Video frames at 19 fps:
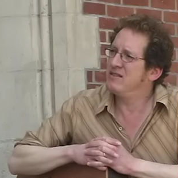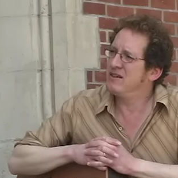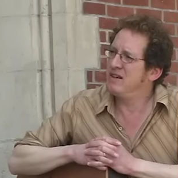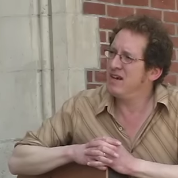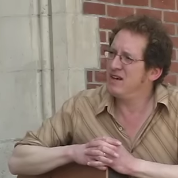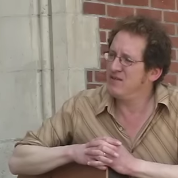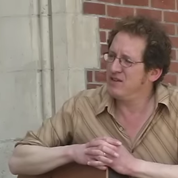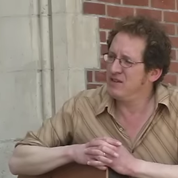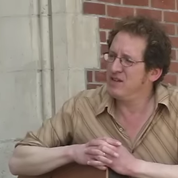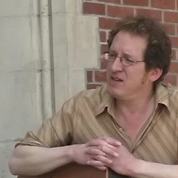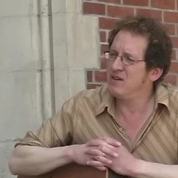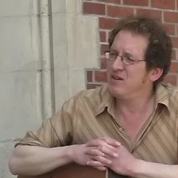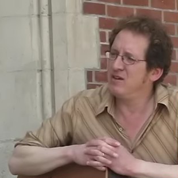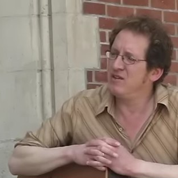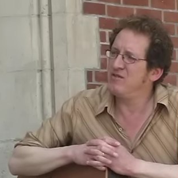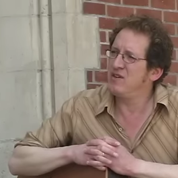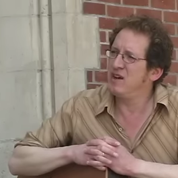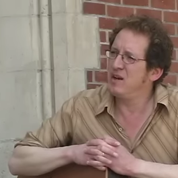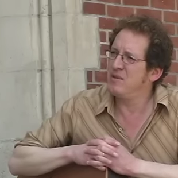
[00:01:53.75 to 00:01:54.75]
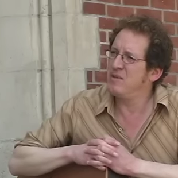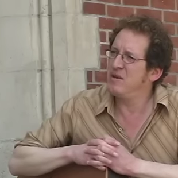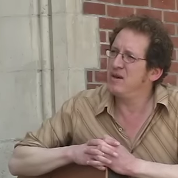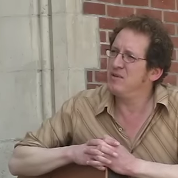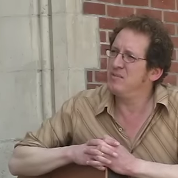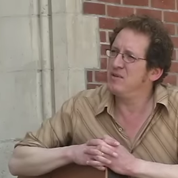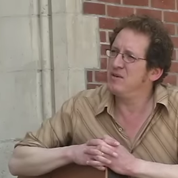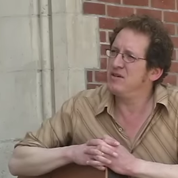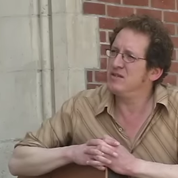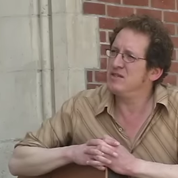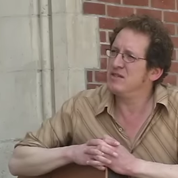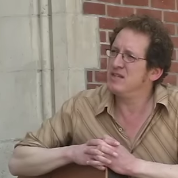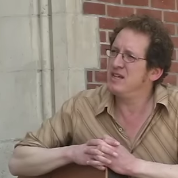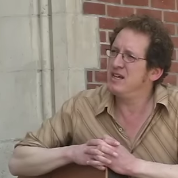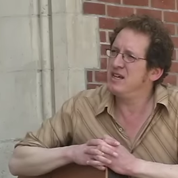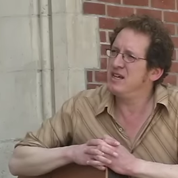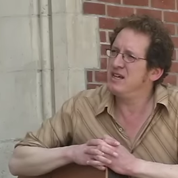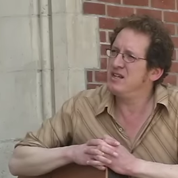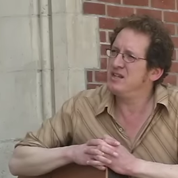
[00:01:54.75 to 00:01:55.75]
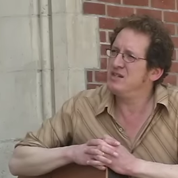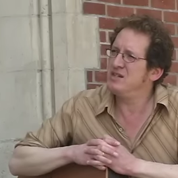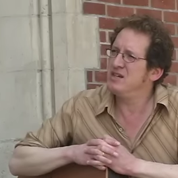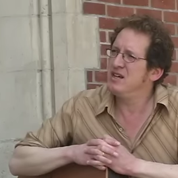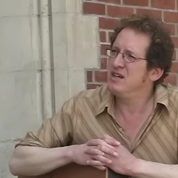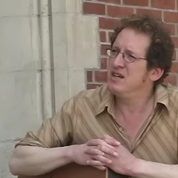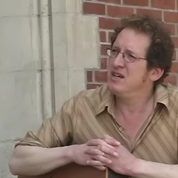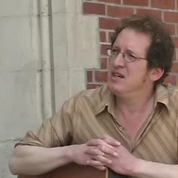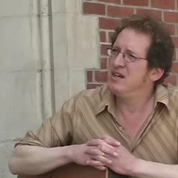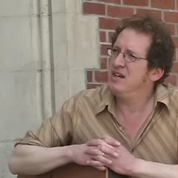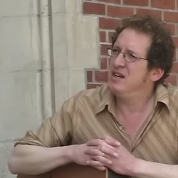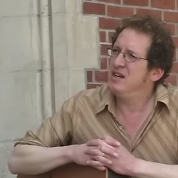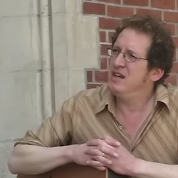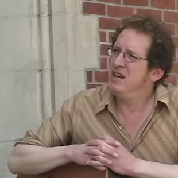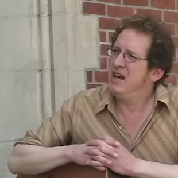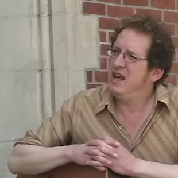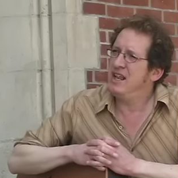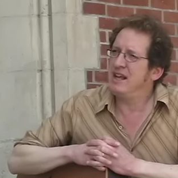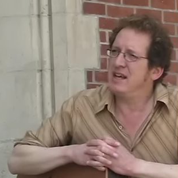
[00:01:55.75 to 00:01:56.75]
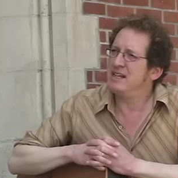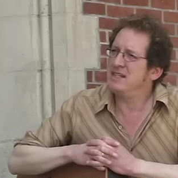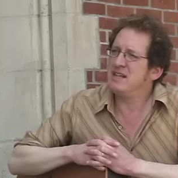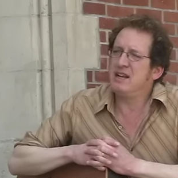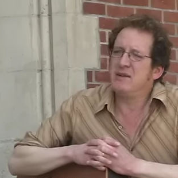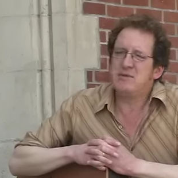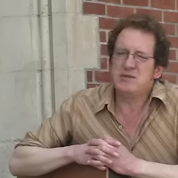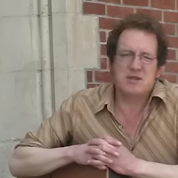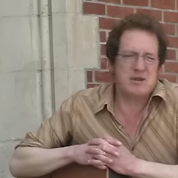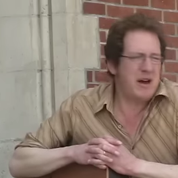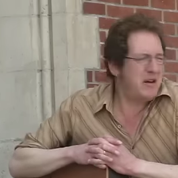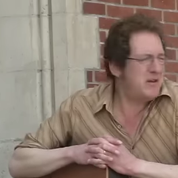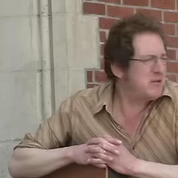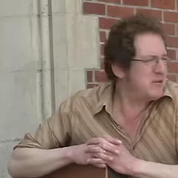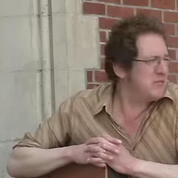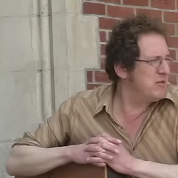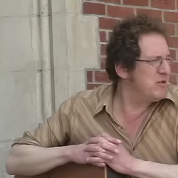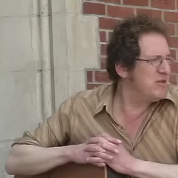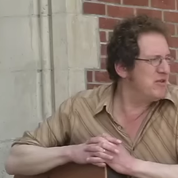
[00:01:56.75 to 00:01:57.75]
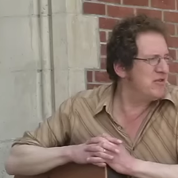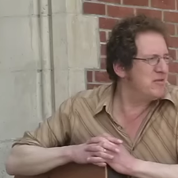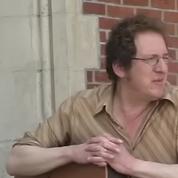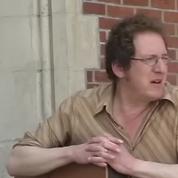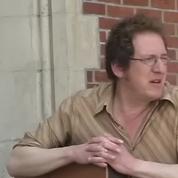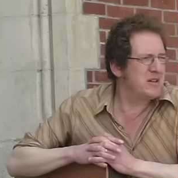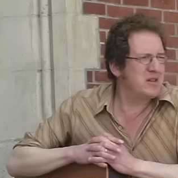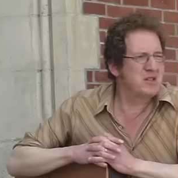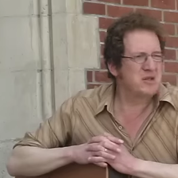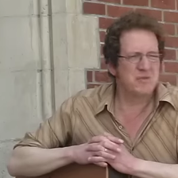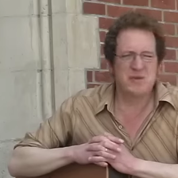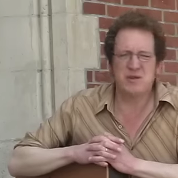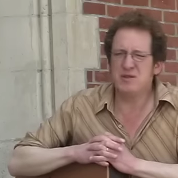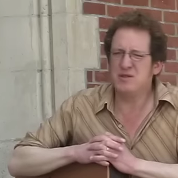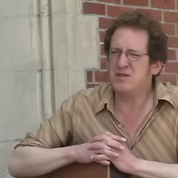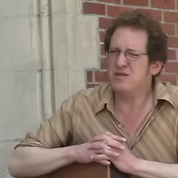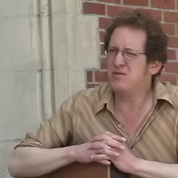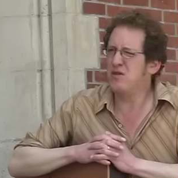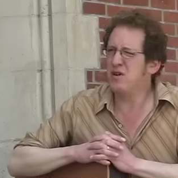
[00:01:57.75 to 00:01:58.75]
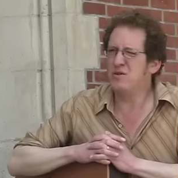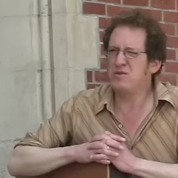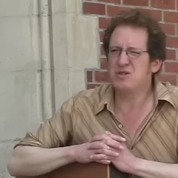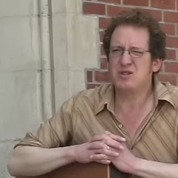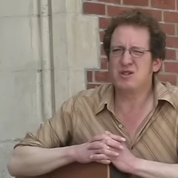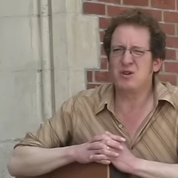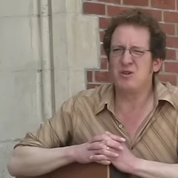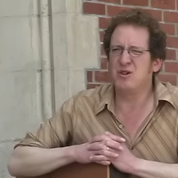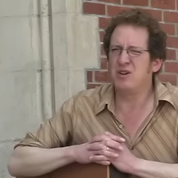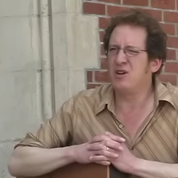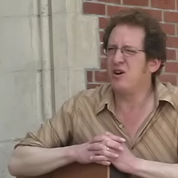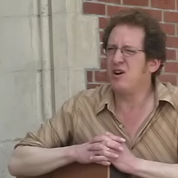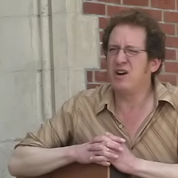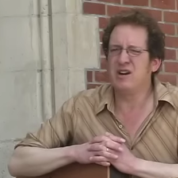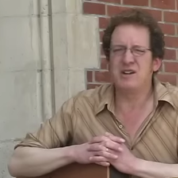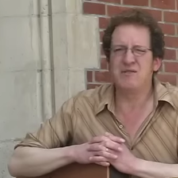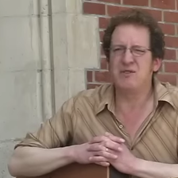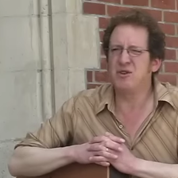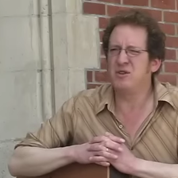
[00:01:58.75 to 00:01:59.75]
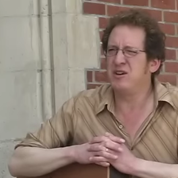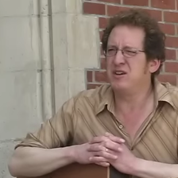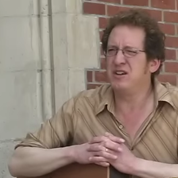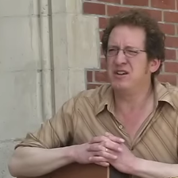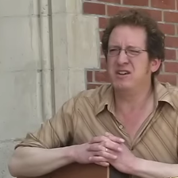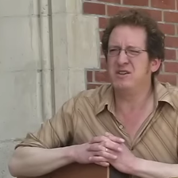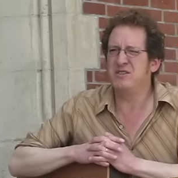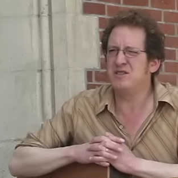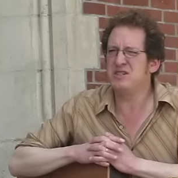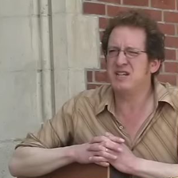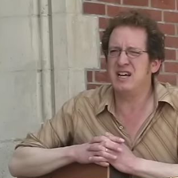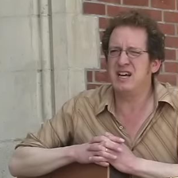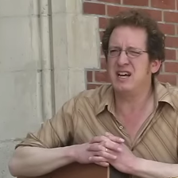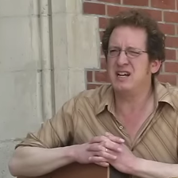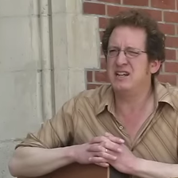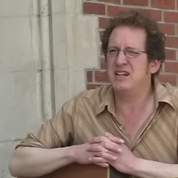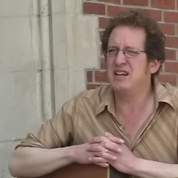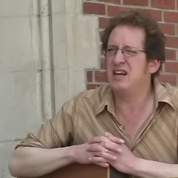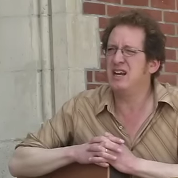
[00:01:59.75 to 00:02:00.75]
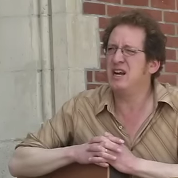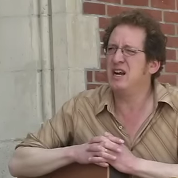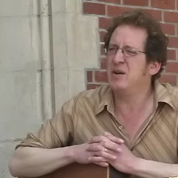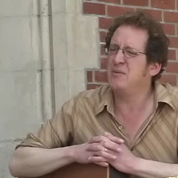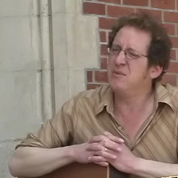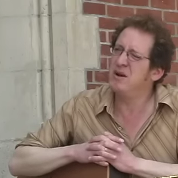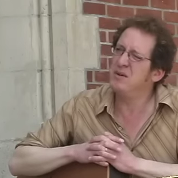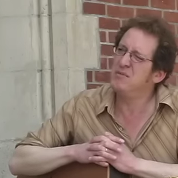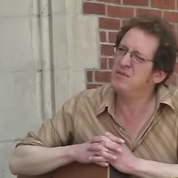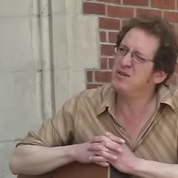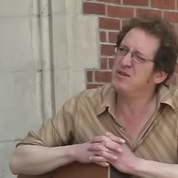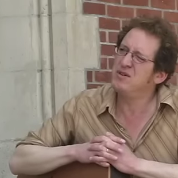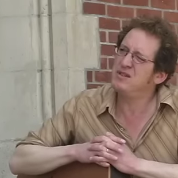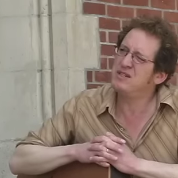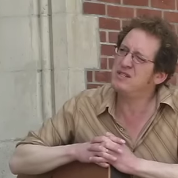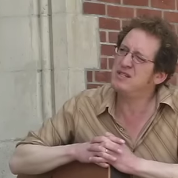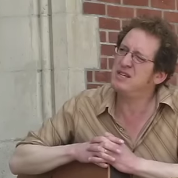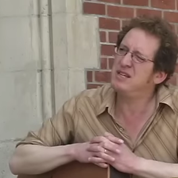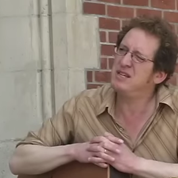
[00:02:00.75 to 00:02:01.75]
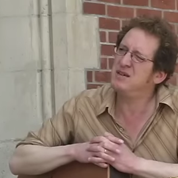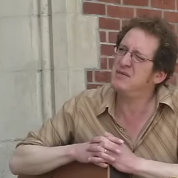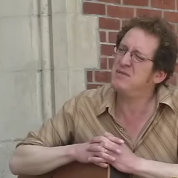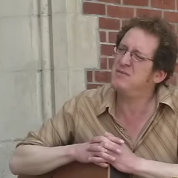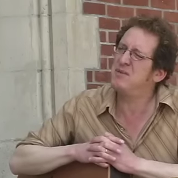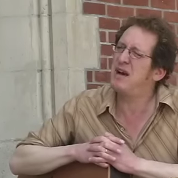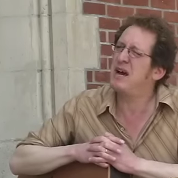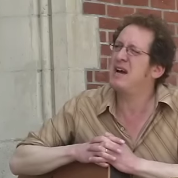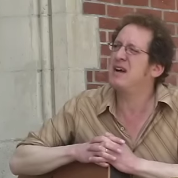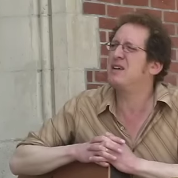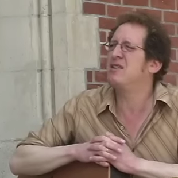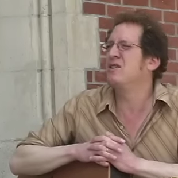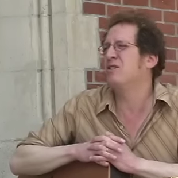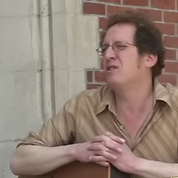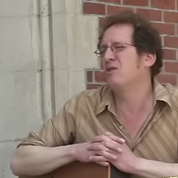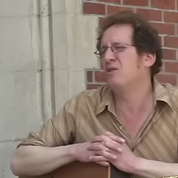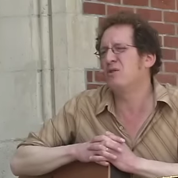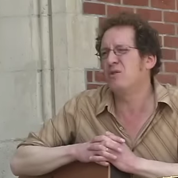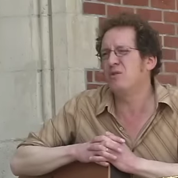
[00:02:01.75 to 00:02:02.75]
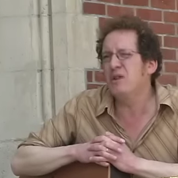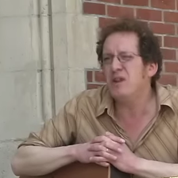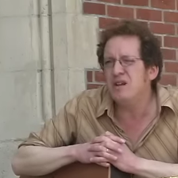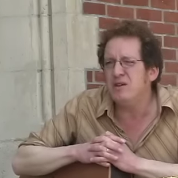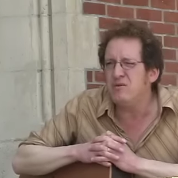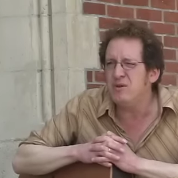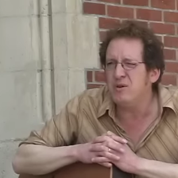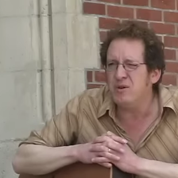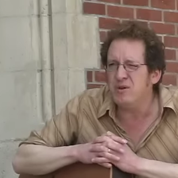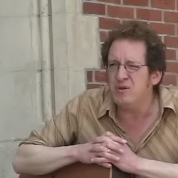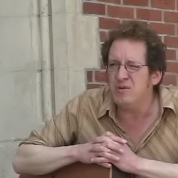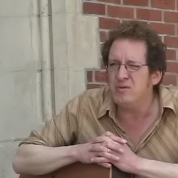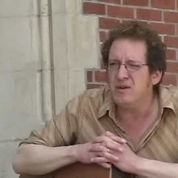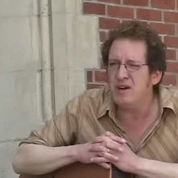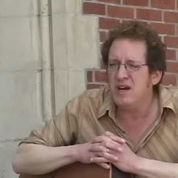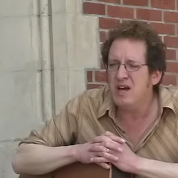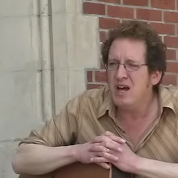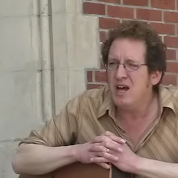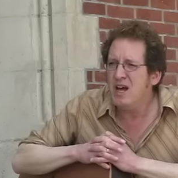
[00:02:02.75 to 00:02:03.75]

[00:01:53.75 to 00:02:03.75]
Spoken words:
having Larry invite me up on stage. And like I said, I was moved by the spirit of what was going on, even though I didn't understand it. And I remember sitting back in the little green room,